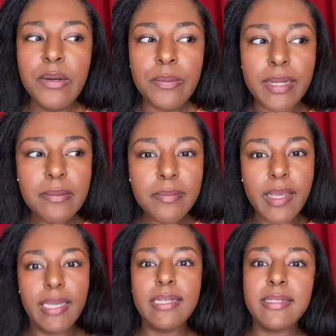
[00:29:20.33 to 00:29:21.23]
well,
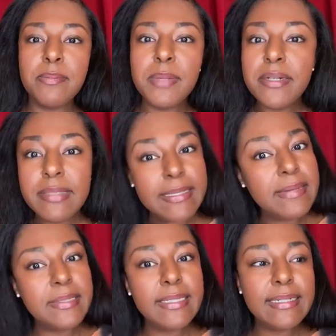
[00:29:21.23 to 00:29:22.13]
I guess I'm burnt
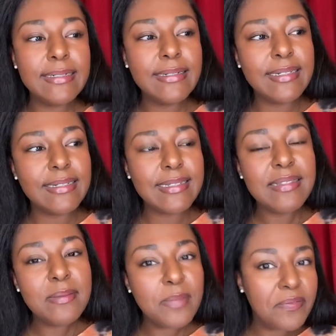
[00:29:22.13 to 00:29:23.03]
out again because I
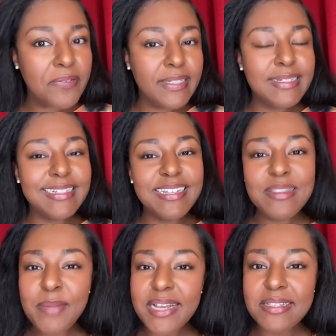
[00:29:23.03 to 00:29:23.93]
let my feelings get
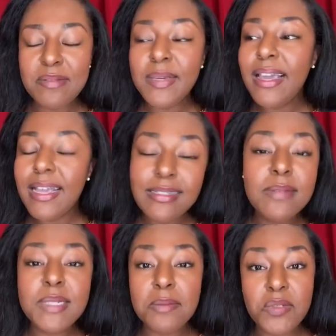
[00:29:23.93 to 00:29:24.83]
the best of me. And
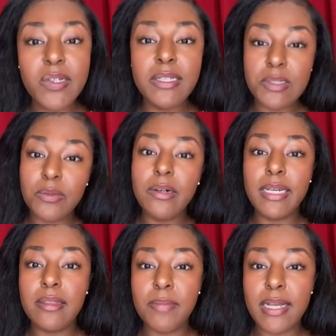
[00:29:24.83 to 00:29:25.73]
sometimes feelings will
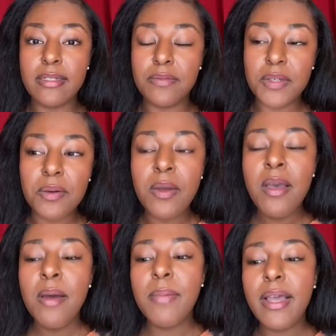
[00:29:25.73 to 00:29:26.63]
get the best of you,
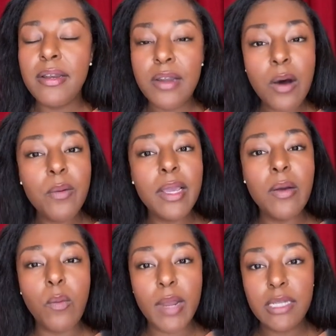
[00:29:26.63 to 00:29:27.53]
but
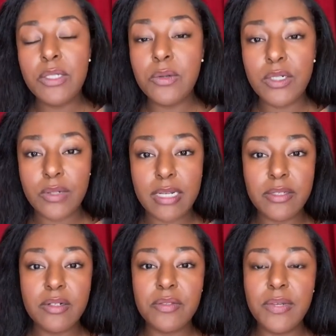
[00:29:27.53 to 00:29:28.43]
knowing when to address
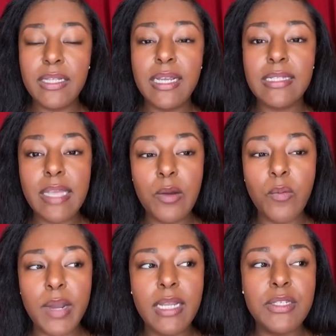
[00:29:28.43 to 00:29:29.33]
those feelings
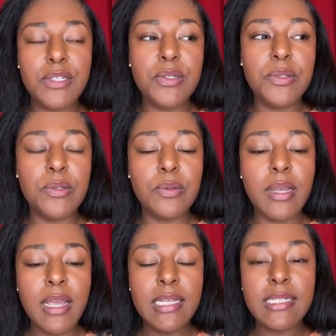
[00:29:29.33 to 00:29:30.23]
and when to
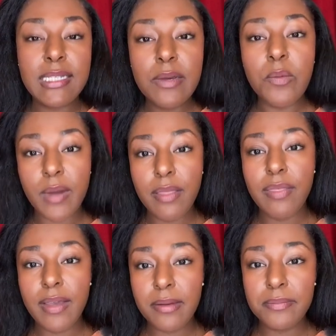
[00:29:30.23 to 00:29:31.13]
sit
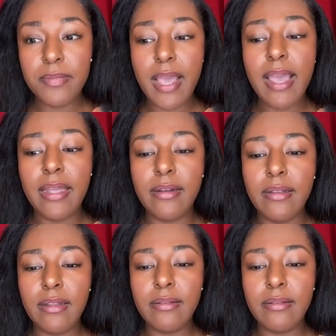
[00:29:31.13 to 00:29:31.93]
with them and